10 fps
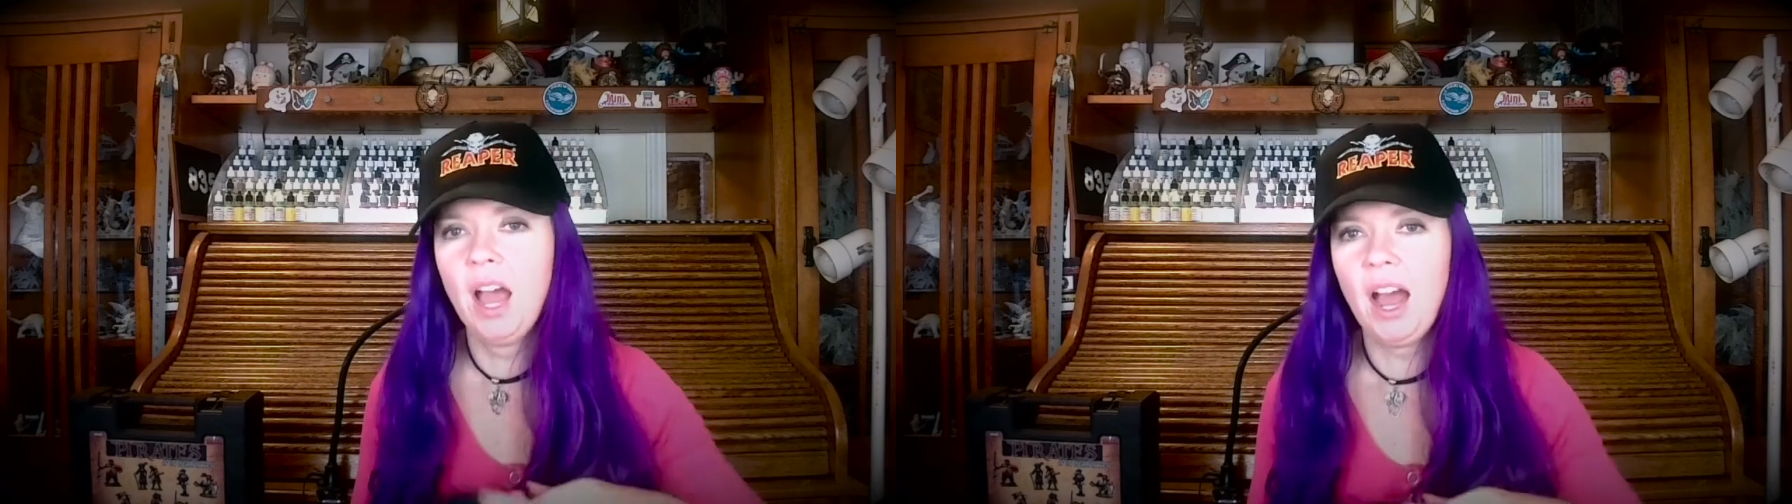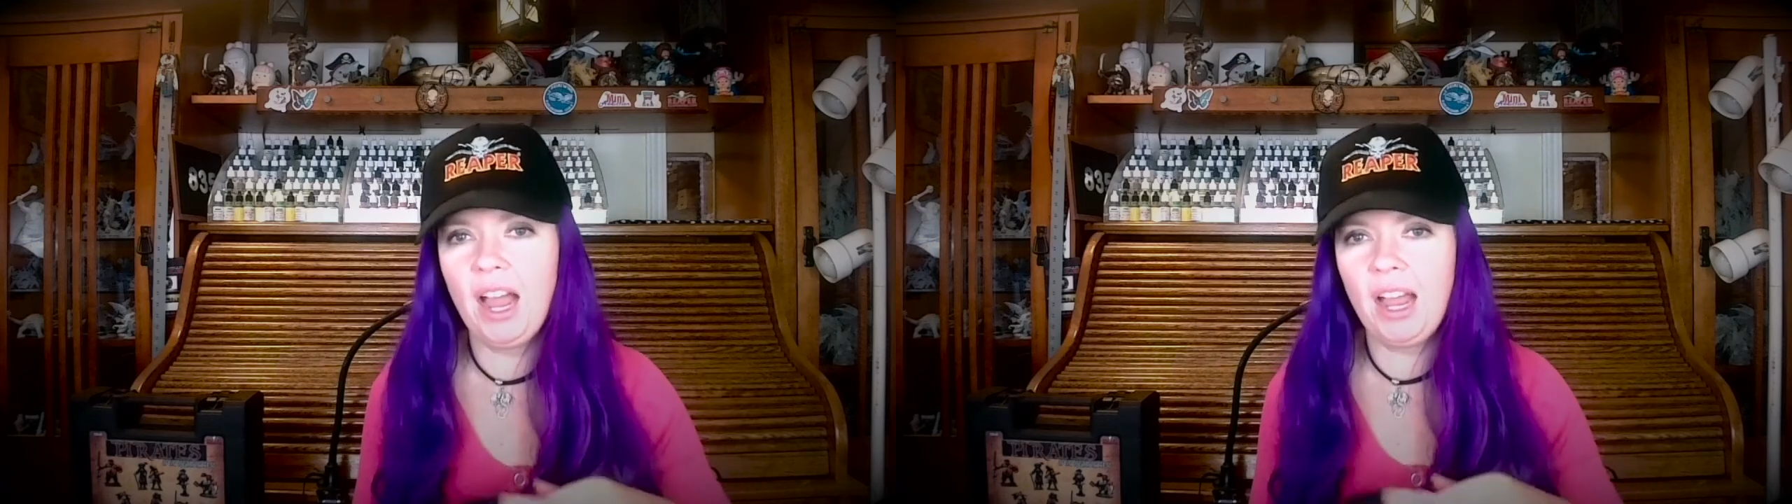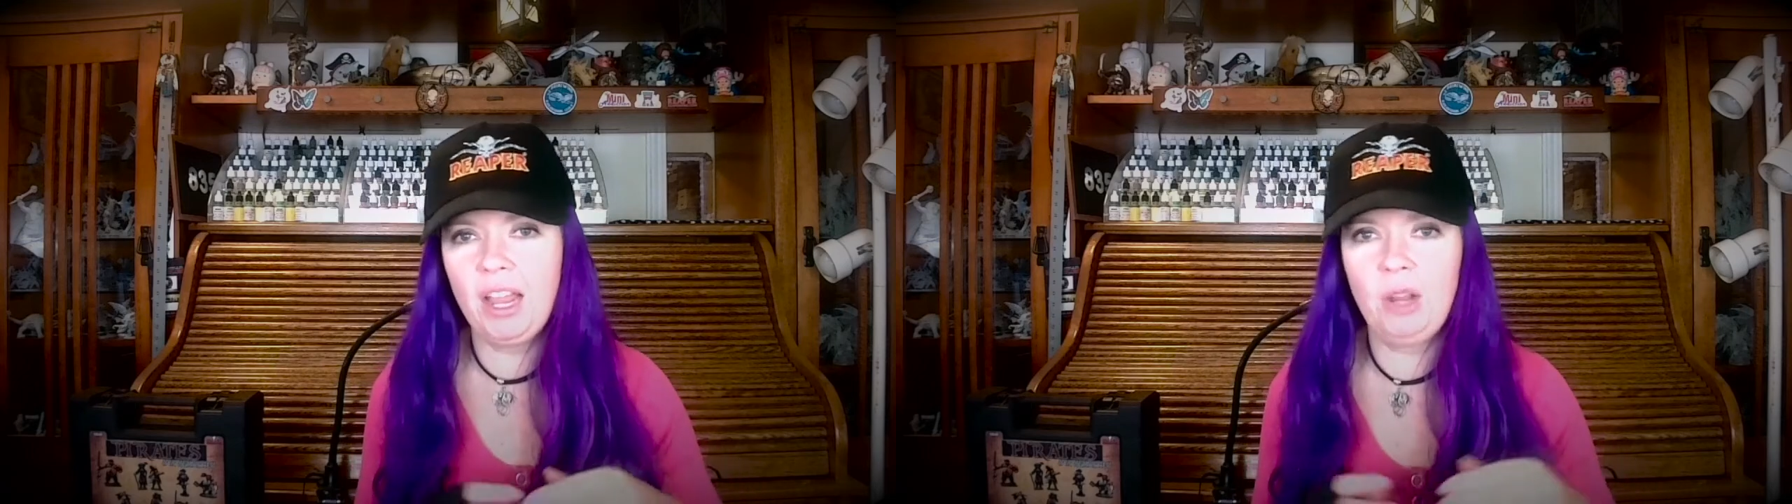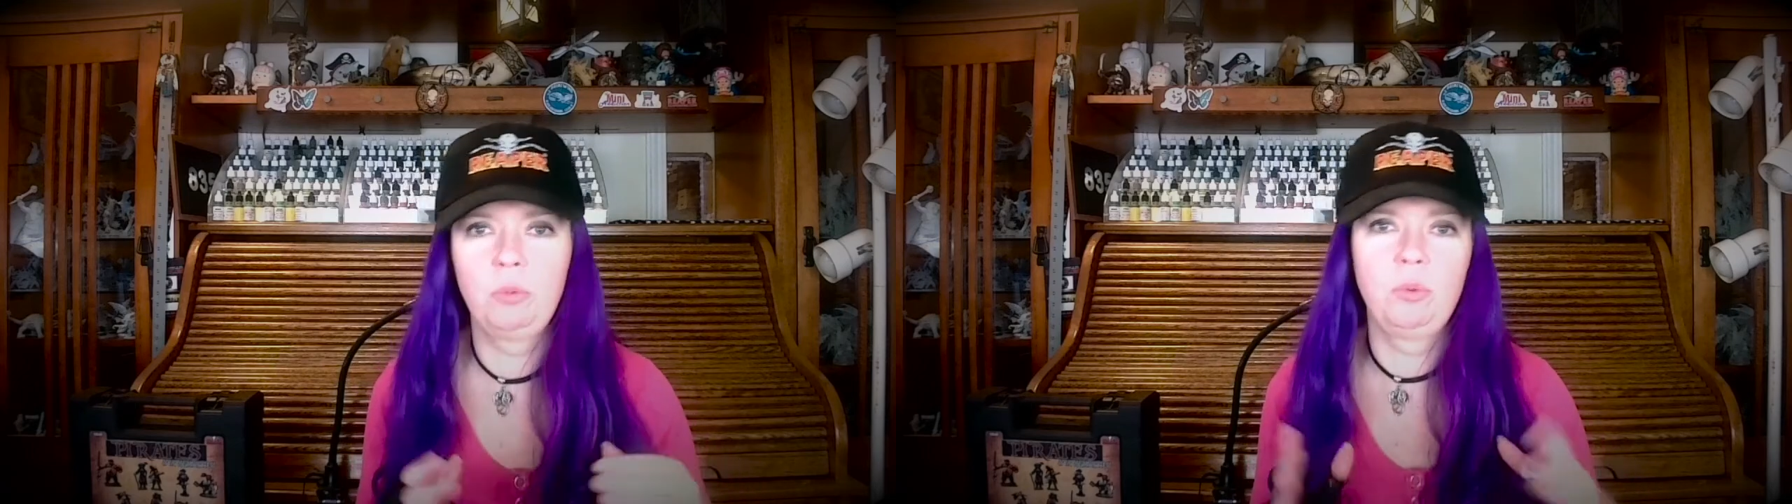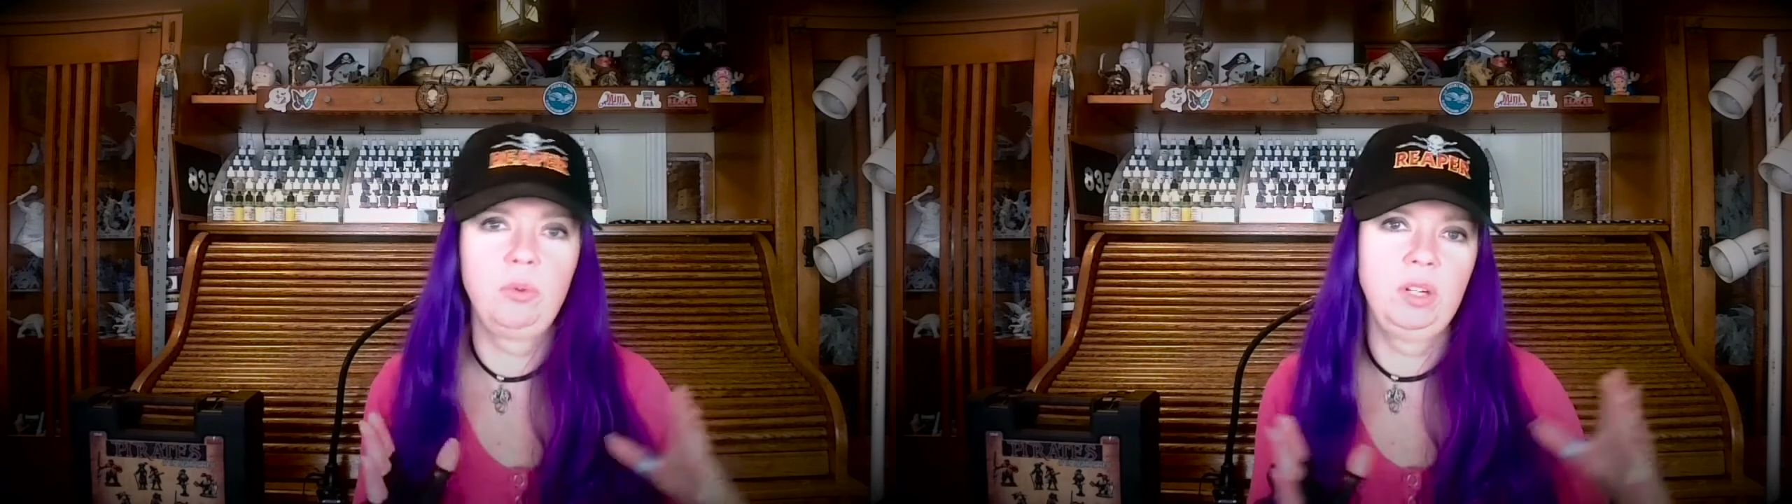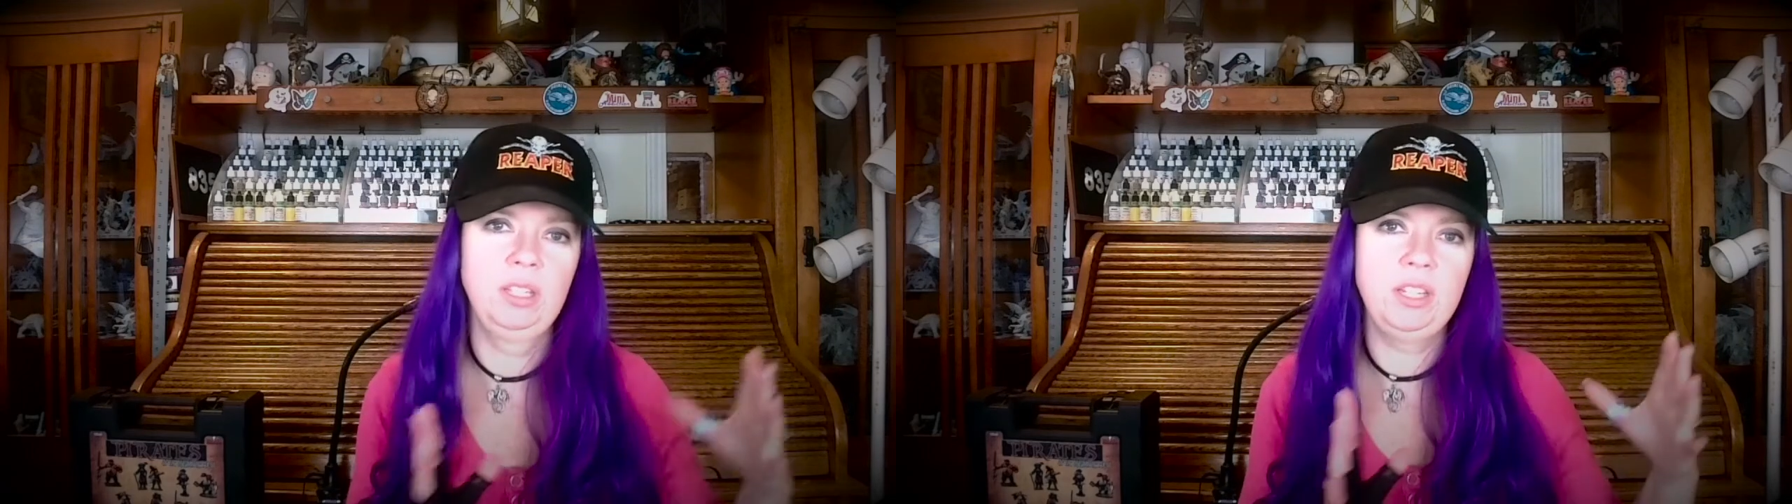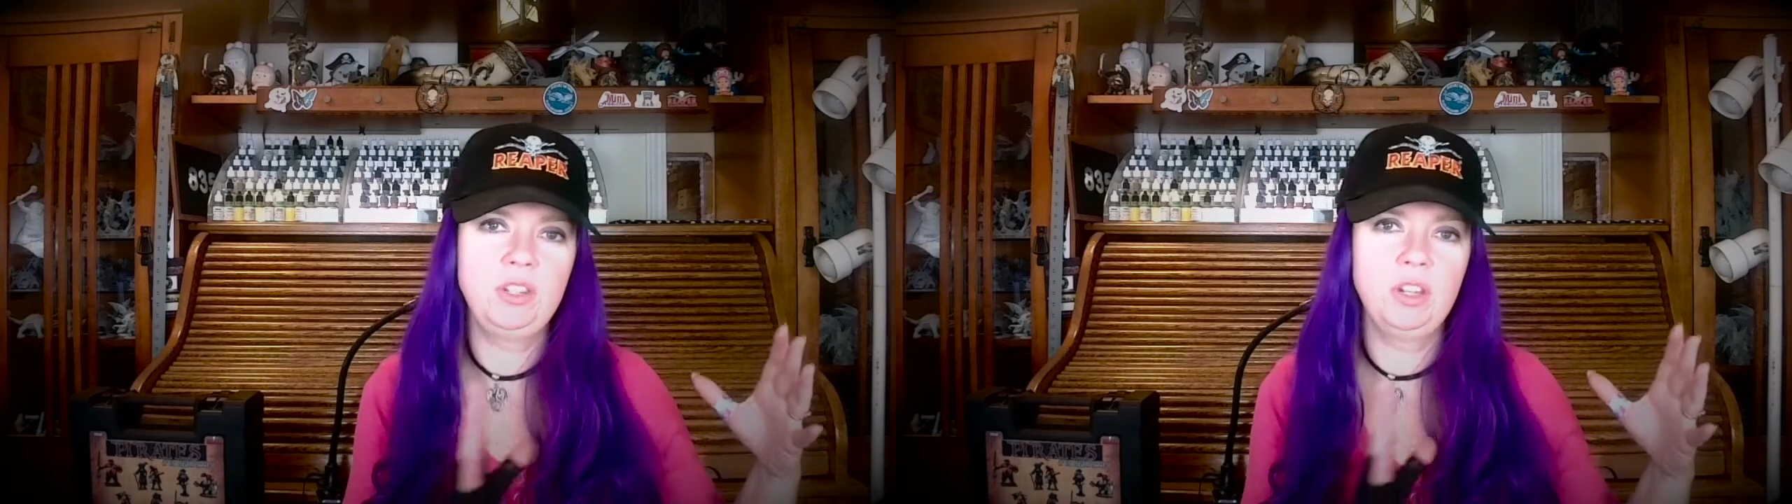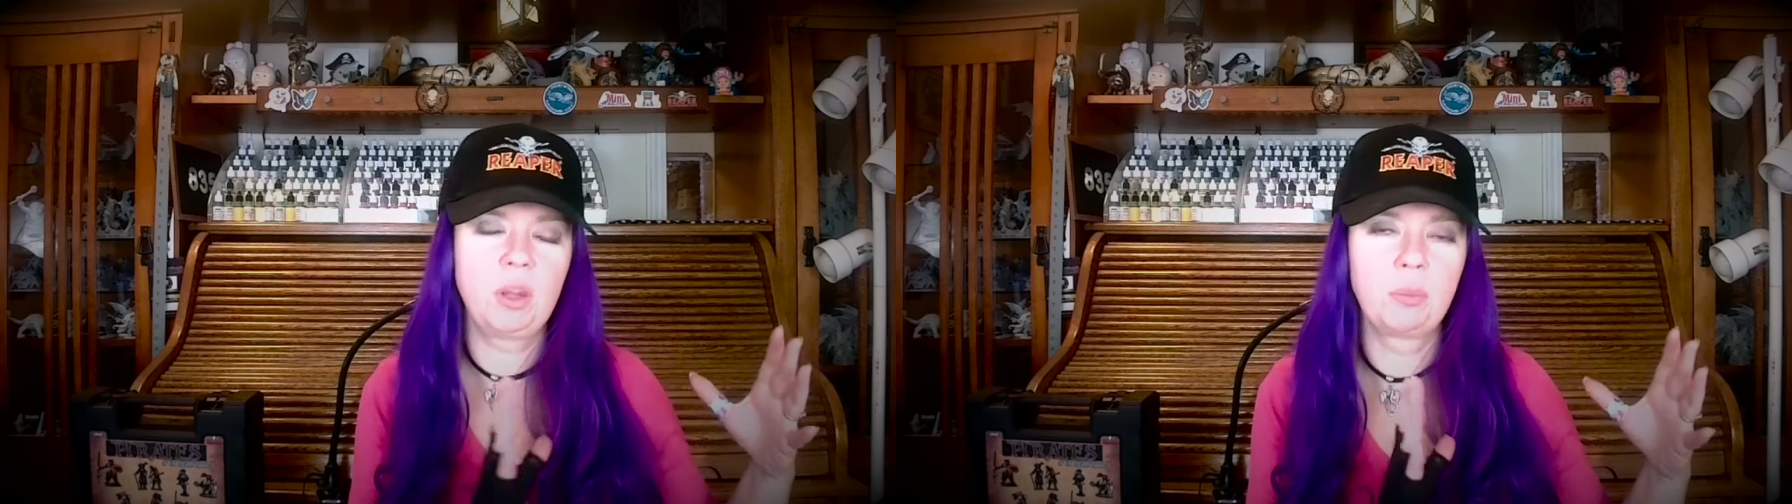I really took